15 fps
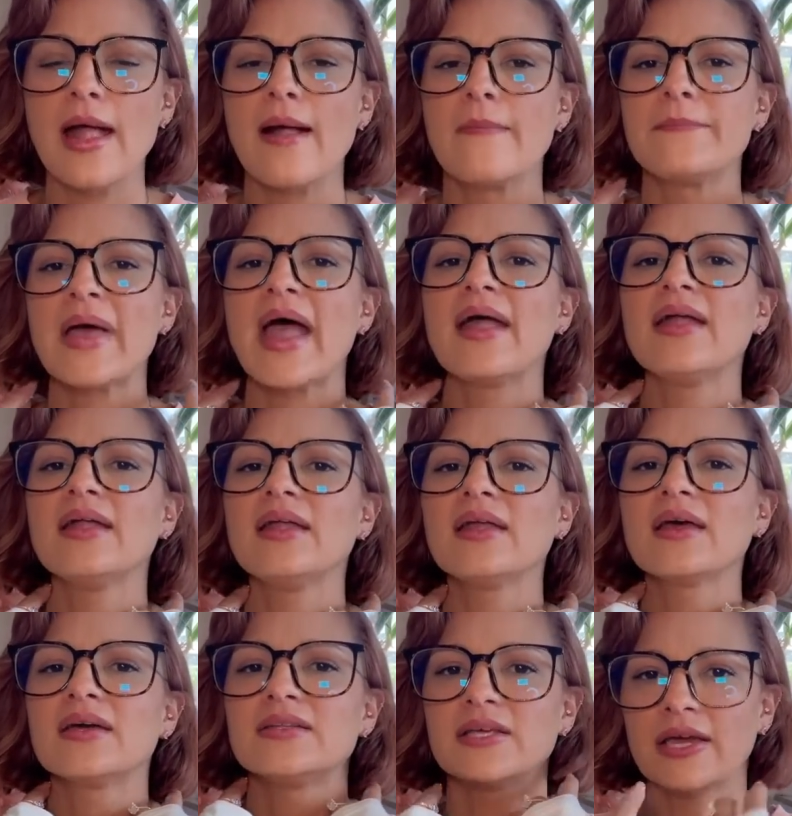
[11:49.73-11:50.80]

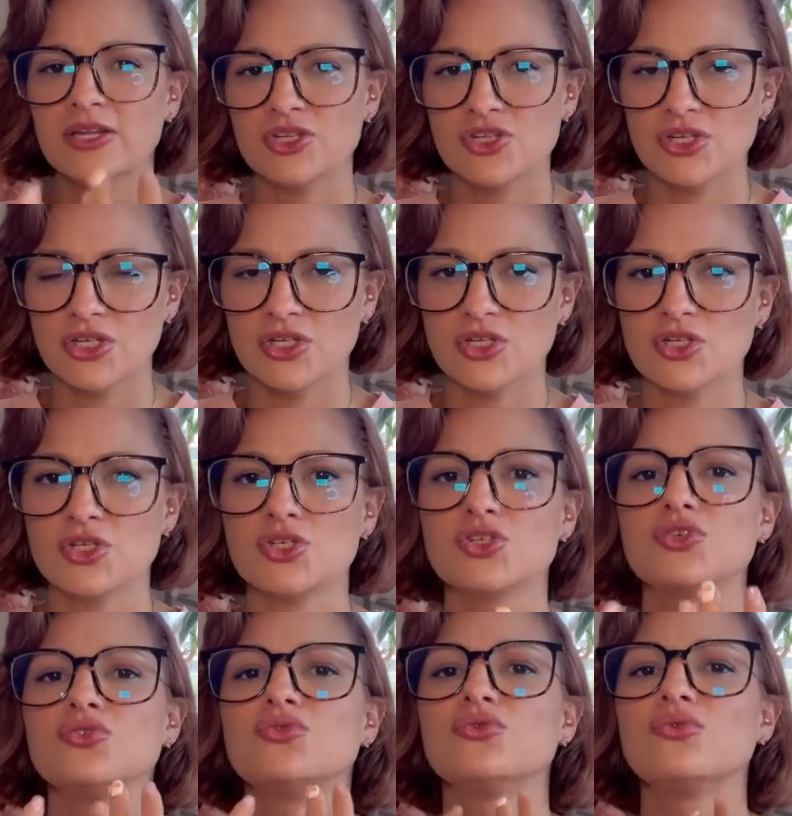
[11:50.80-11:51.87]
paying attention
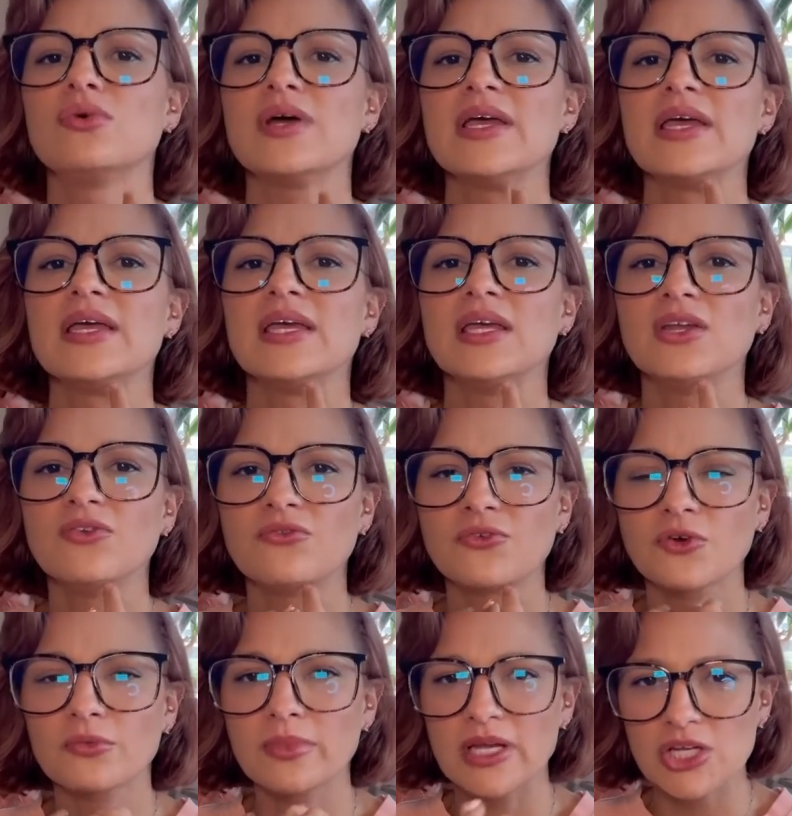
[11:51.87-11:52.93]
to
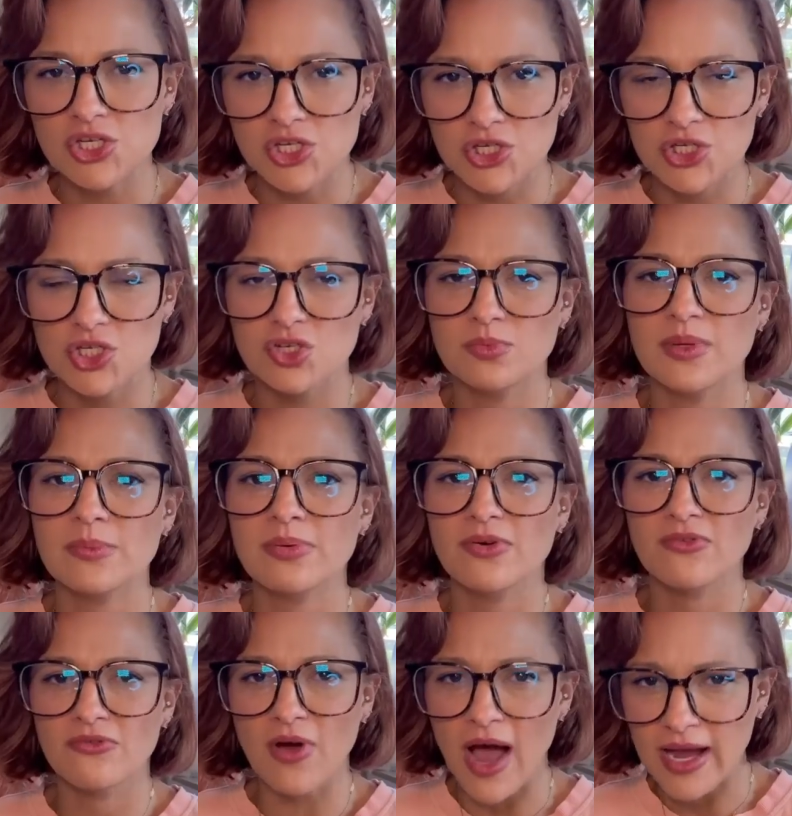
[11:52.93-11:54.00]
information to be
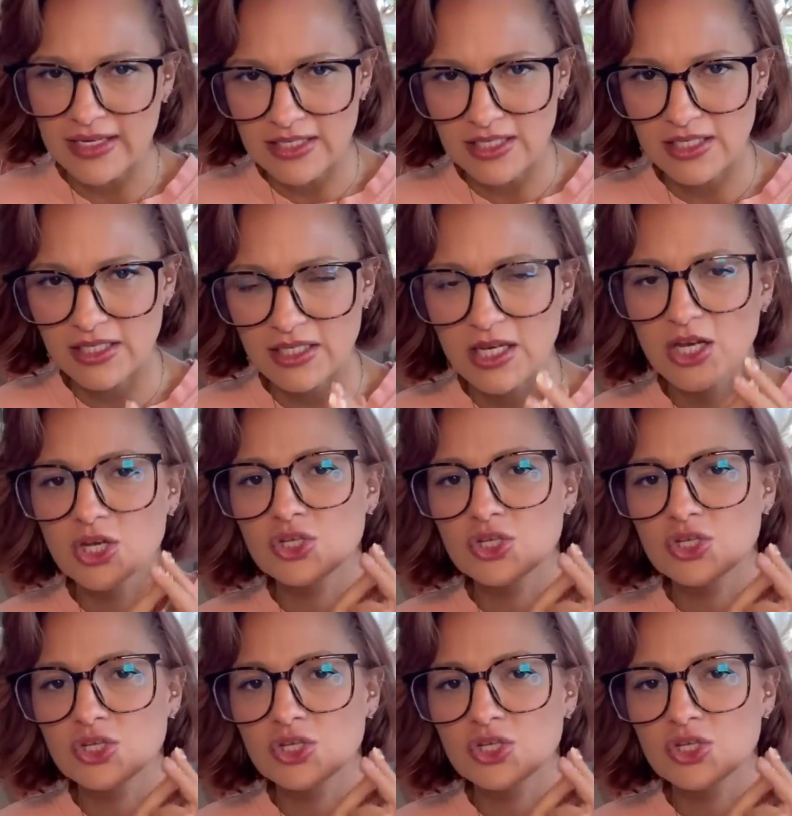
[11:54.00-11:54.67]
provided